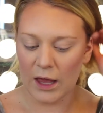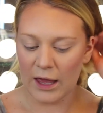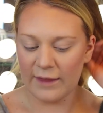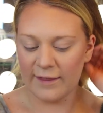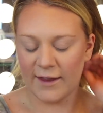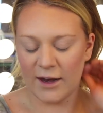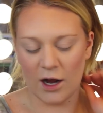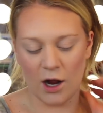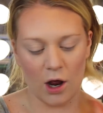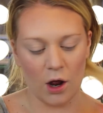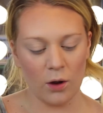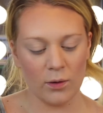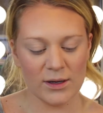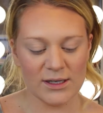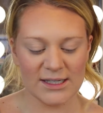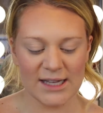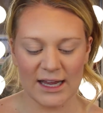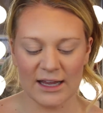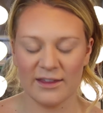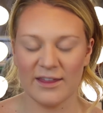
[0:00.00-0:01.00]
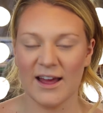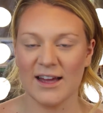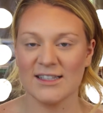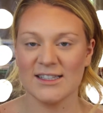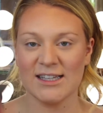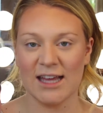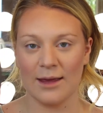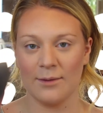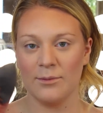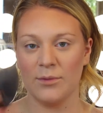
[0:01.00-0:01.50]
And then I always take that
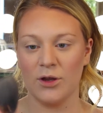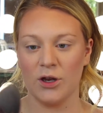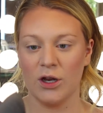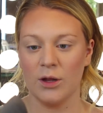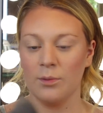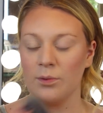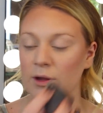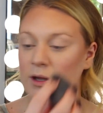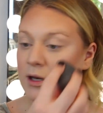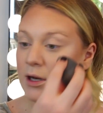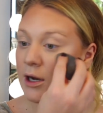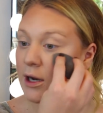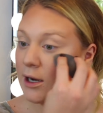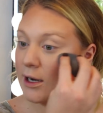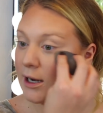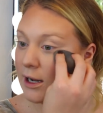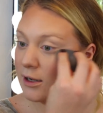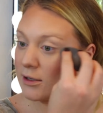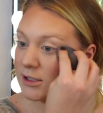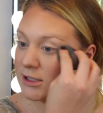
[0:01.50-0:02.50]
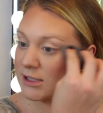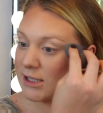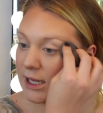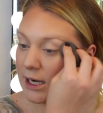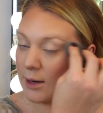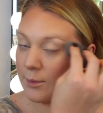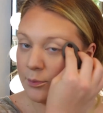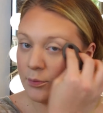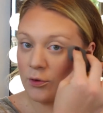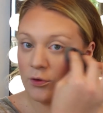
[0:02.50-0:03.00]
same beauty blender and I'll just
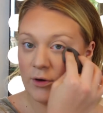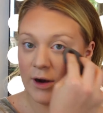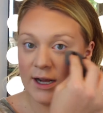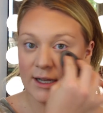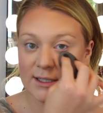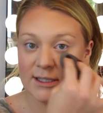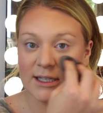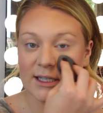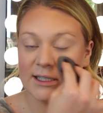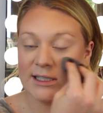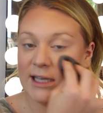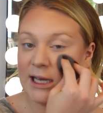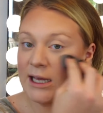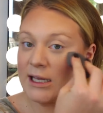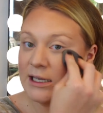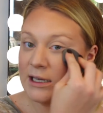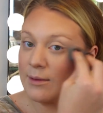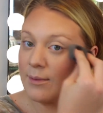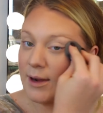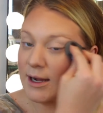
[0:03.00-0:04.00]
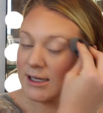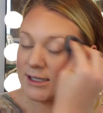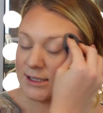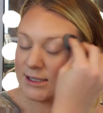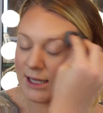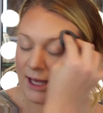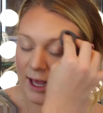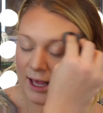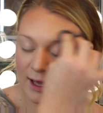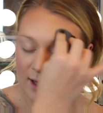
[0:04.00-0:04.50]
kind of press this into my
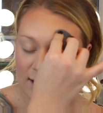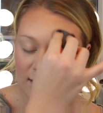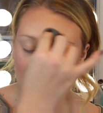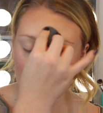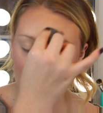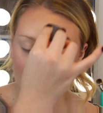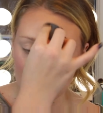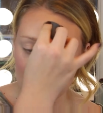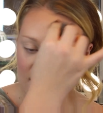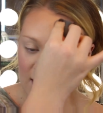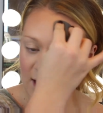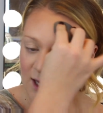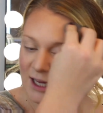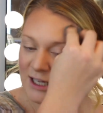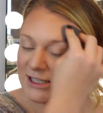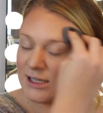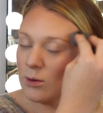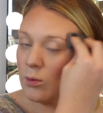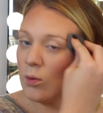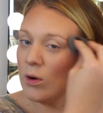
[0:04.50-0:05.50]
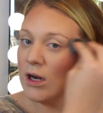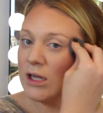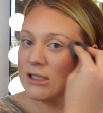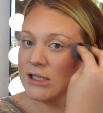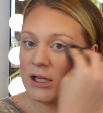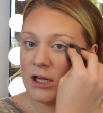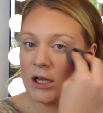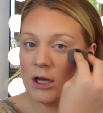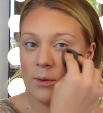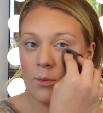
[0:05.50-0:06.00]
skin because I want it
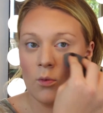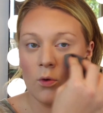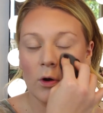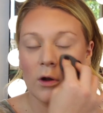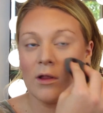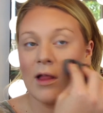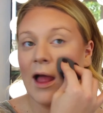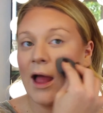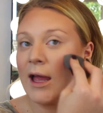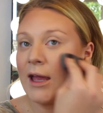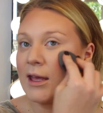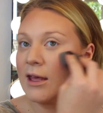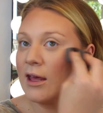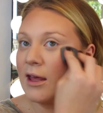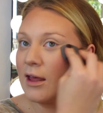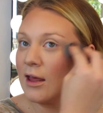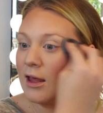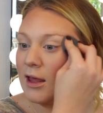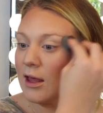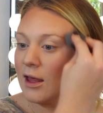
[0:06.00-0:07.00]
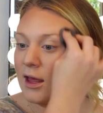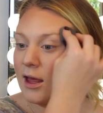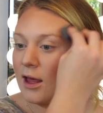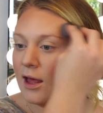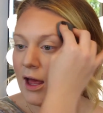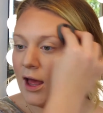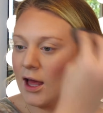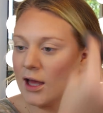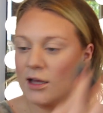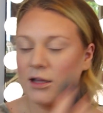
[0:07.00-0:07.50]
to look more like
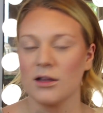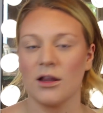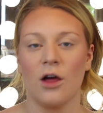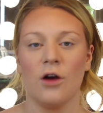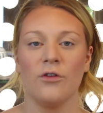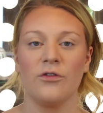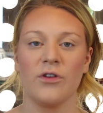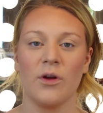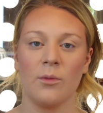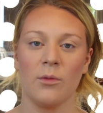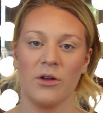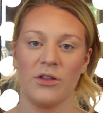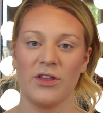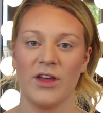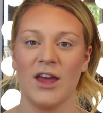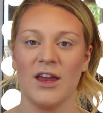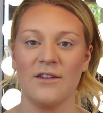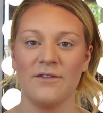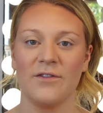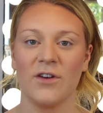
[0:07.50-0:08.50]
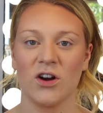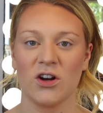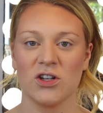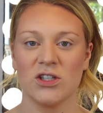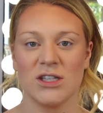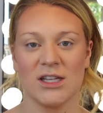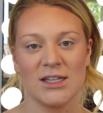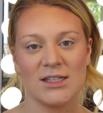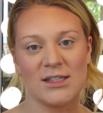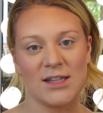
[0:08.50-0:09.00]
a glow from within
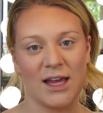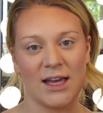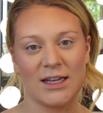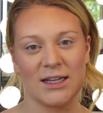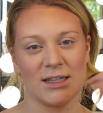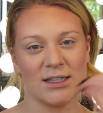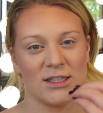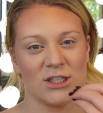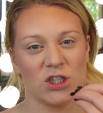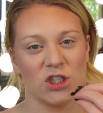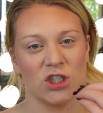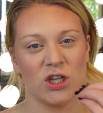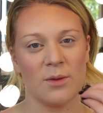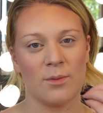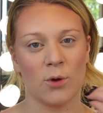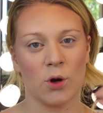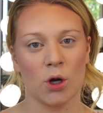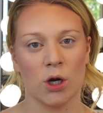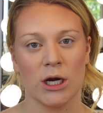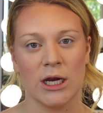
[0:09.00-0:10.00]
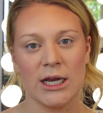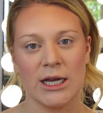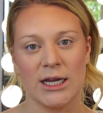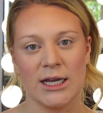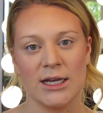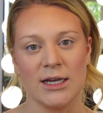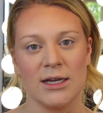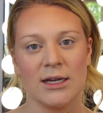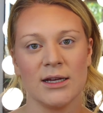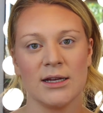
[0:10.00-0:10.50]
versus like
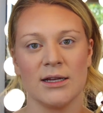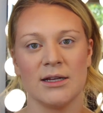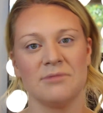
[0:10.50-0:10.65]
shimmery